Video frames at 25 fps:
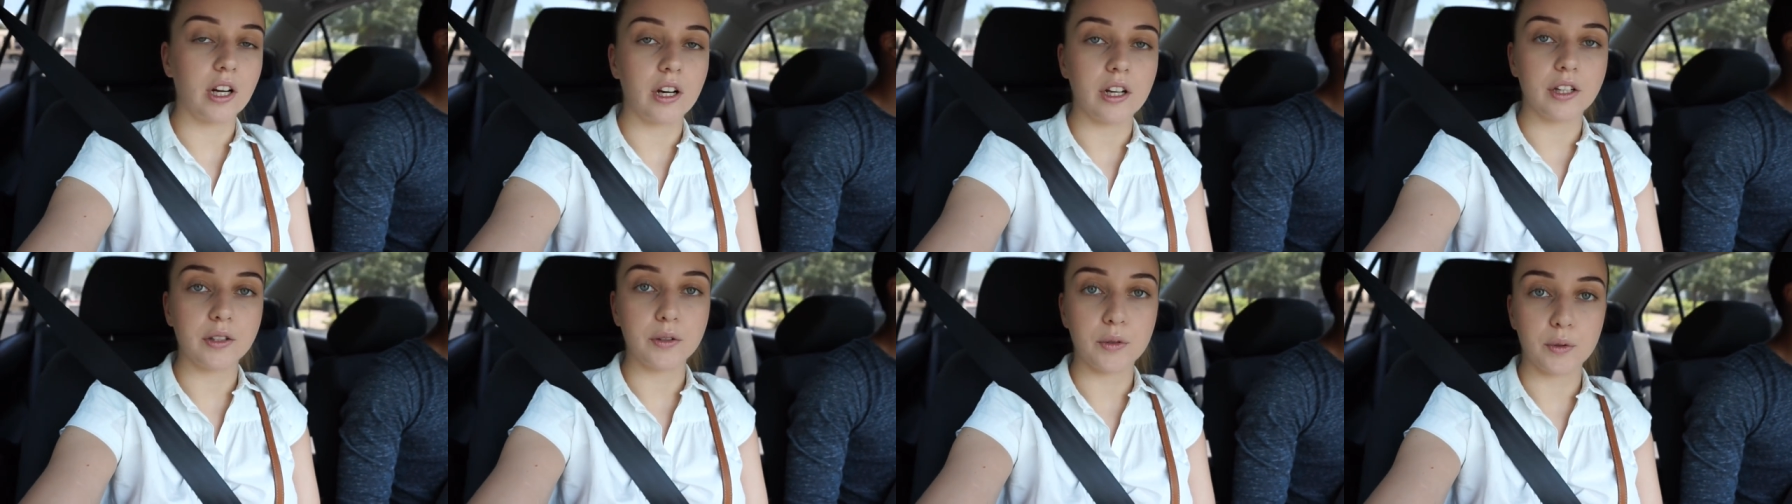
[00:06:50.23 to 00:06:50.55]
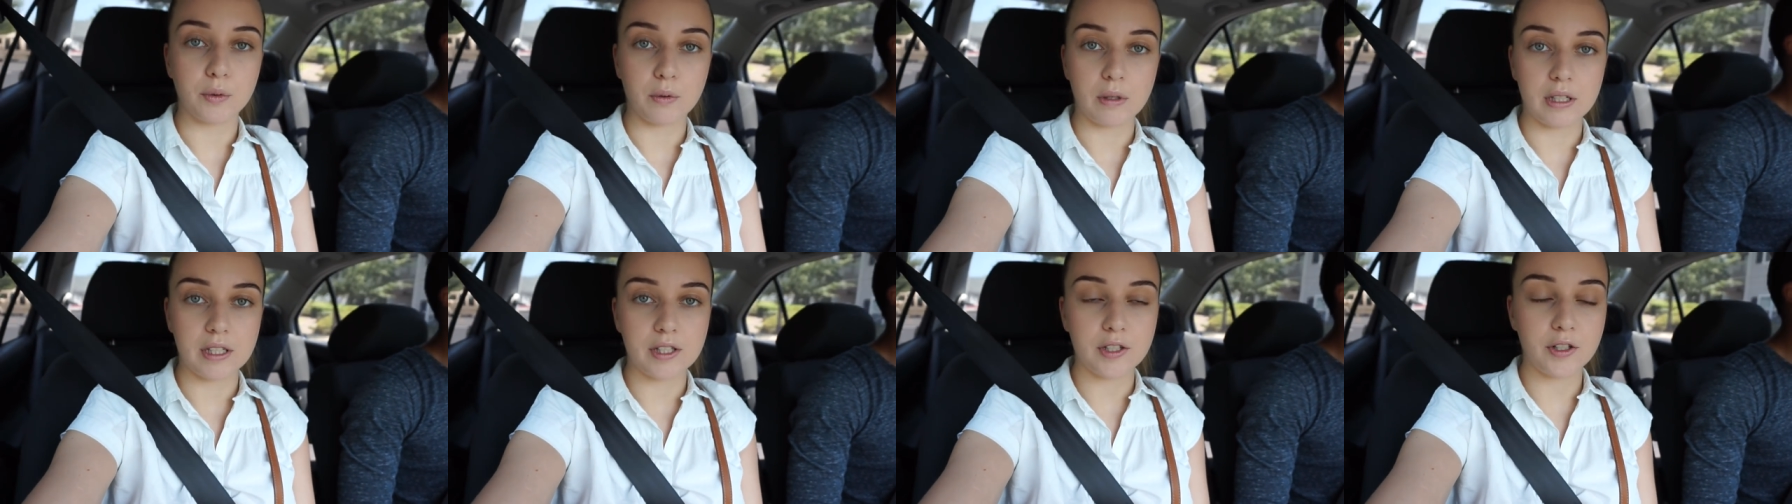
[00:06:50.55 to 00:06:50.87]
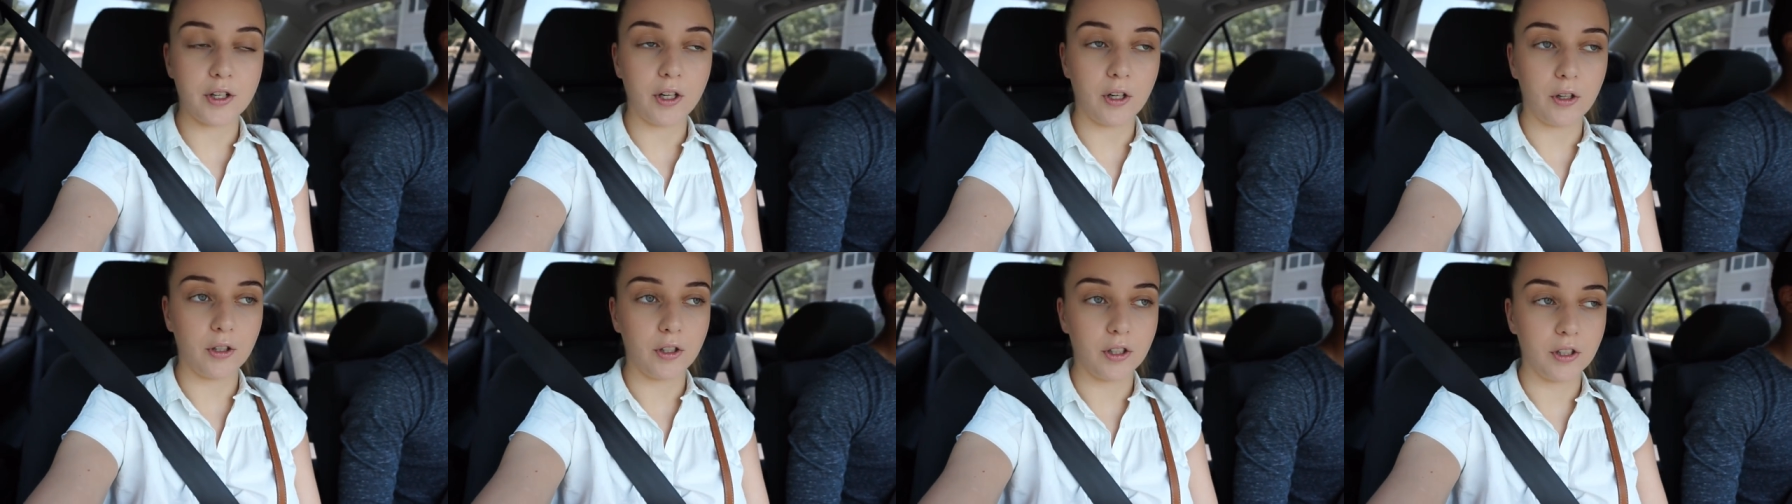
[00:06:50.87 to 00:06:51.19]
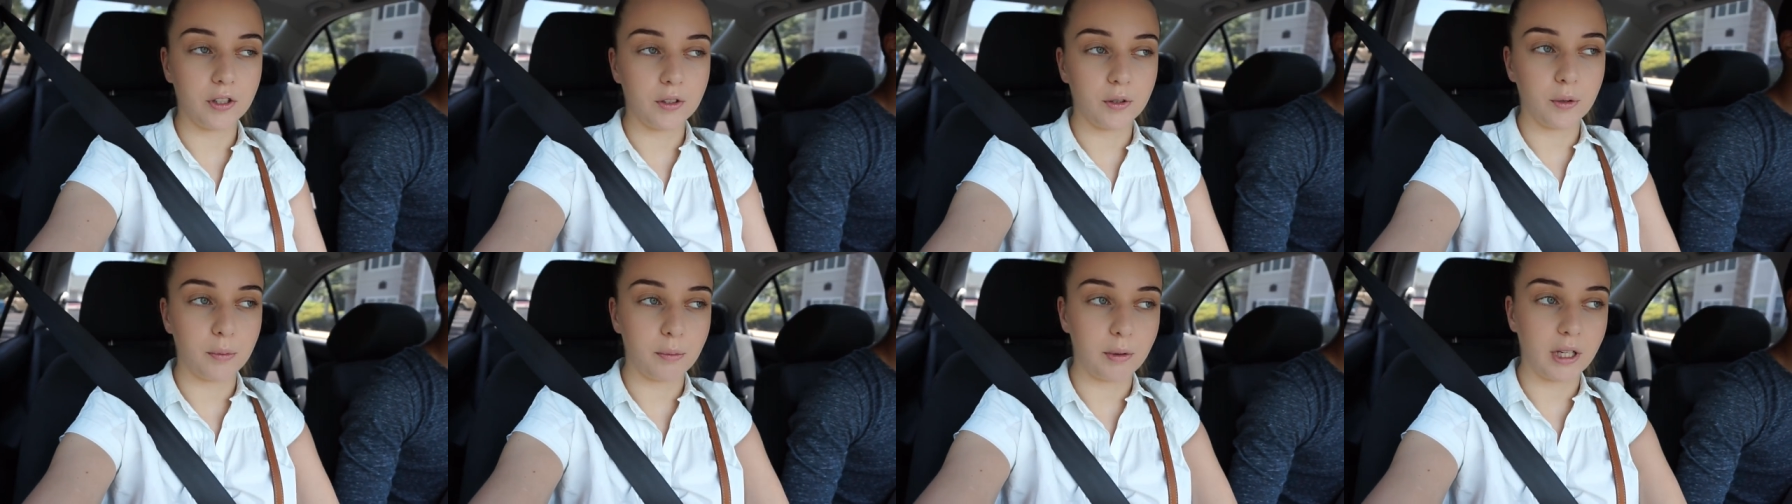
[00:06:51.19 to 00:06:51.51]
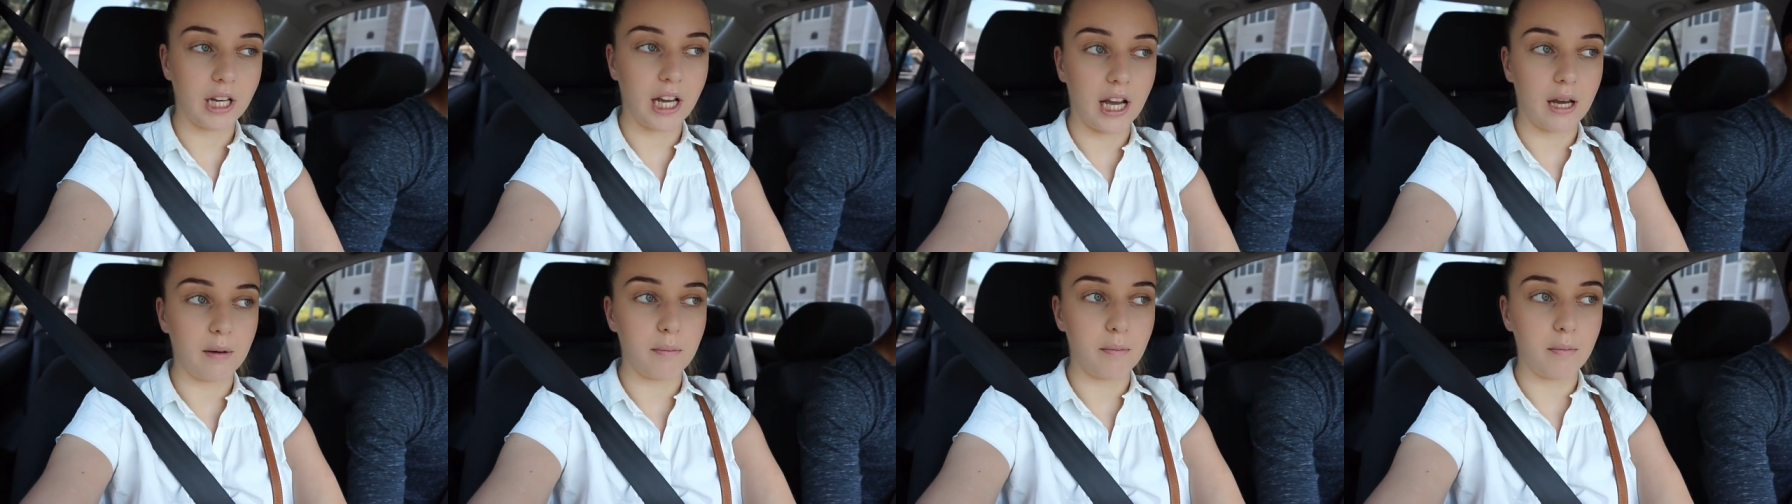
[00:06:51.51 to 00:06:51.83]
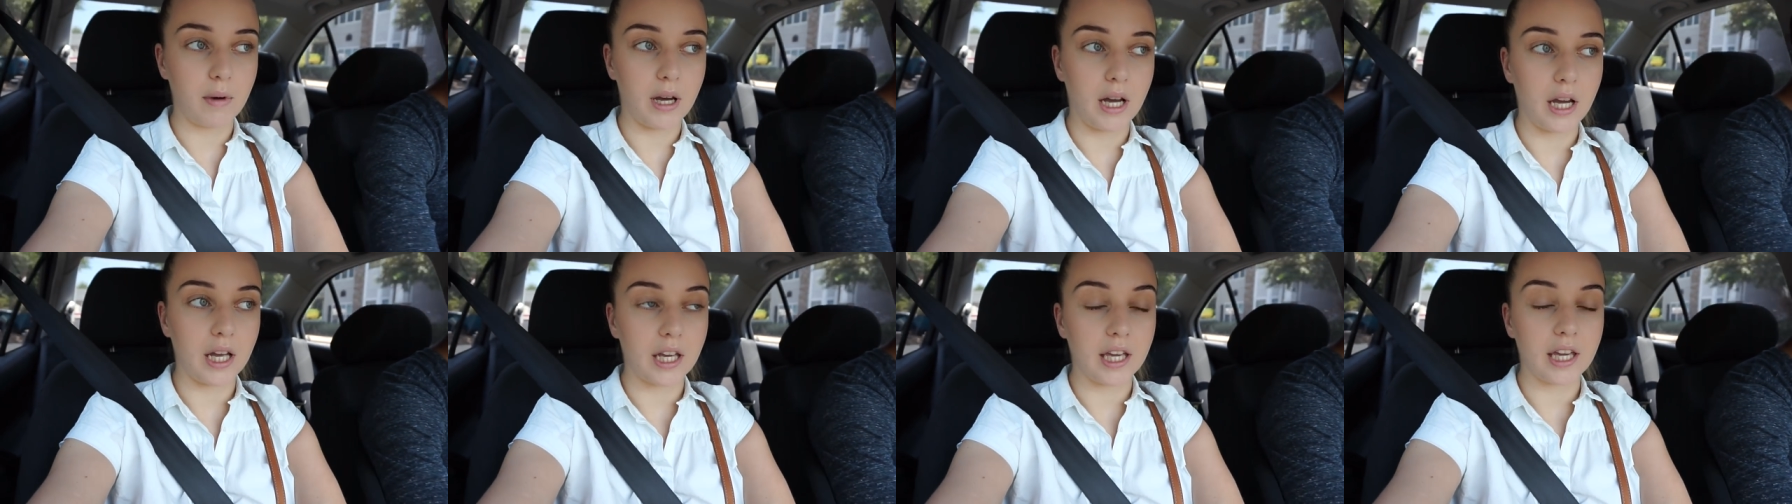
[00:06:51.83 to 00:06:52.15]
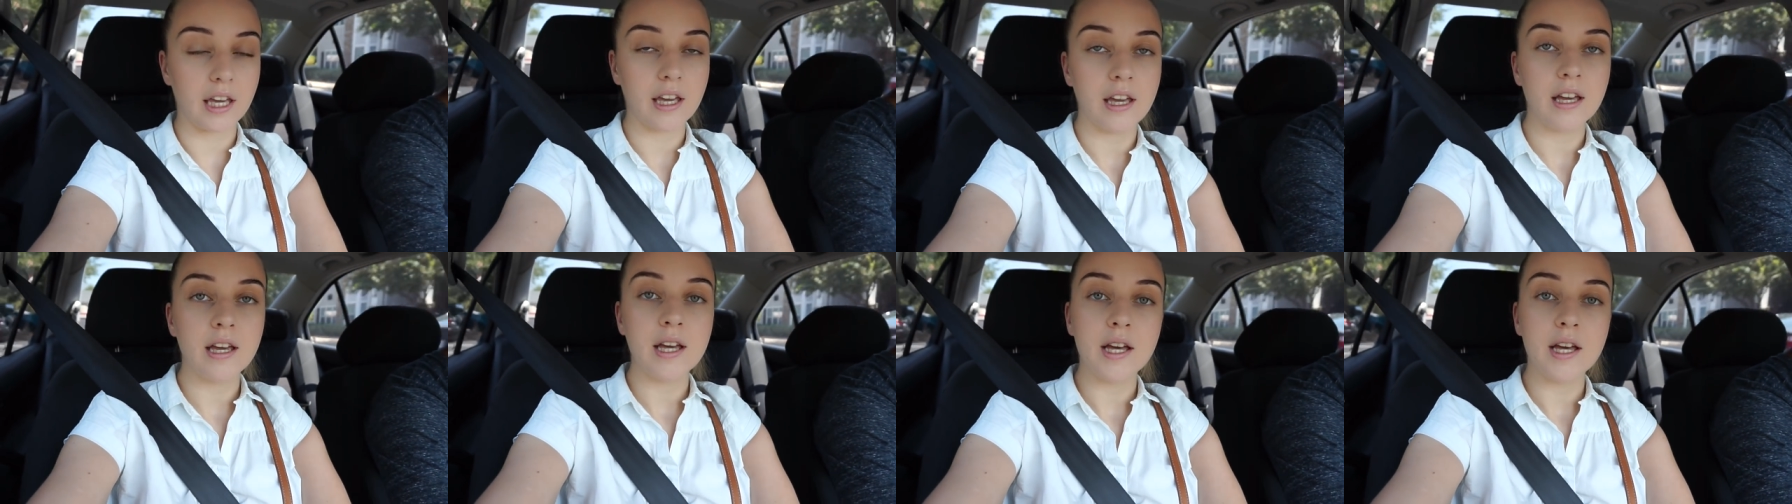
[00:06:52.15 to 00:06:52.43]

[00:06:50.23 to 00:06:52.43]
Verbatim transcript: going to Western Union to pick up my